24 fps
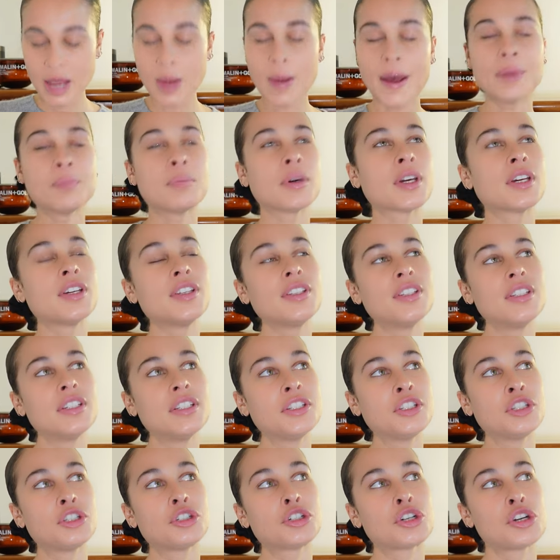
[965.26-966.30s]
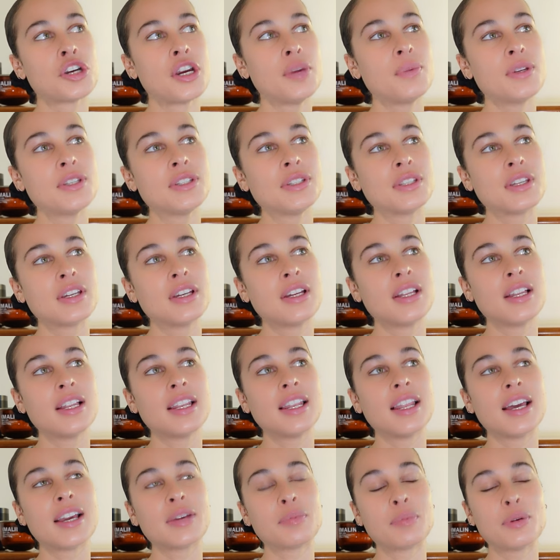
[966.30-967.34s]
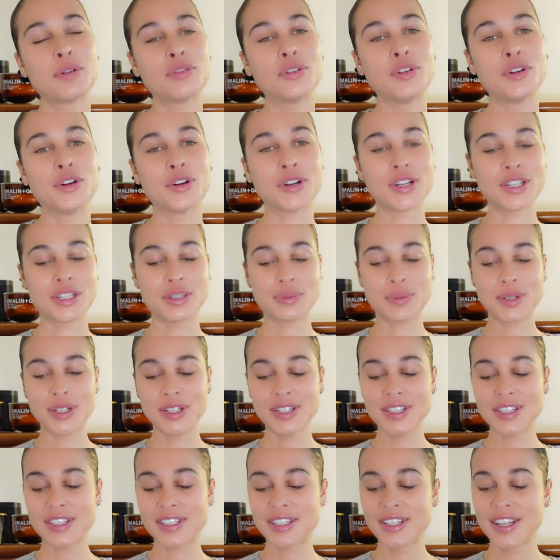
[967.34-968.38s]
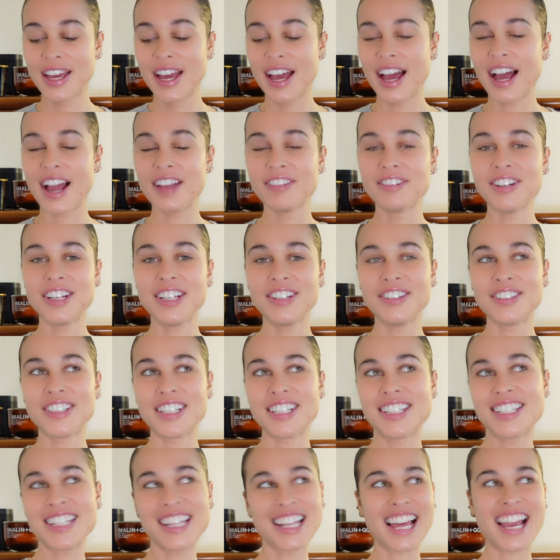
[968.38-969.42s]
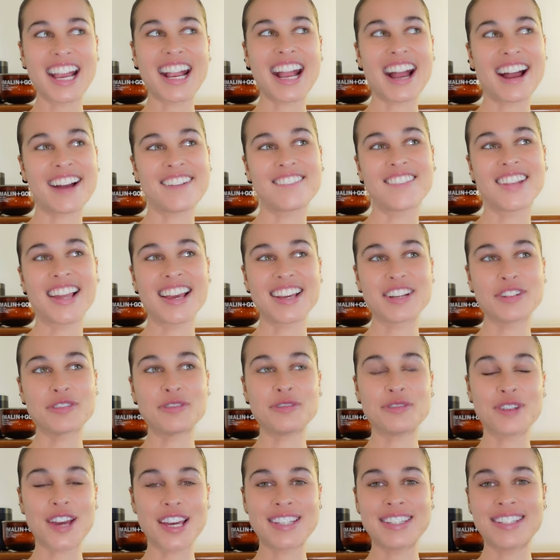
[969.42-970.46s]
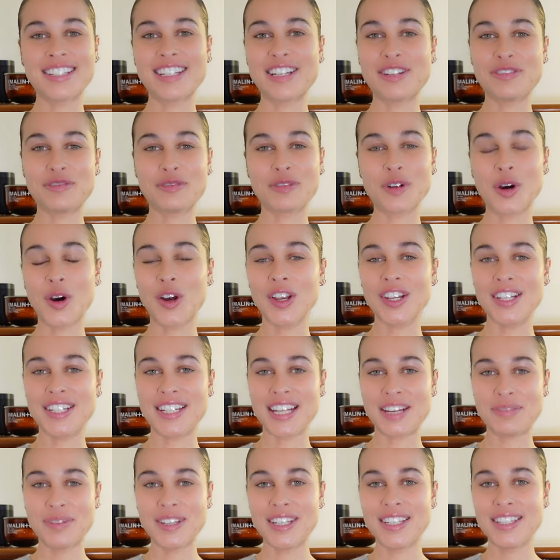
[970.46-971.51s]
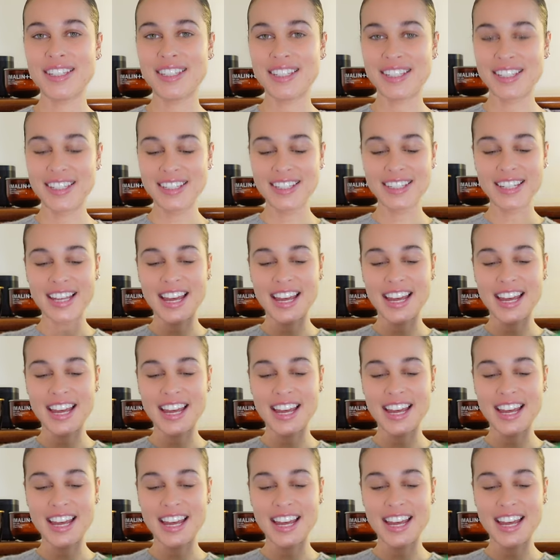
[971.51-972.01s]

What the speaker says: And because this trip is like before Christmas, I really wanted to like have like festive holiday pieces,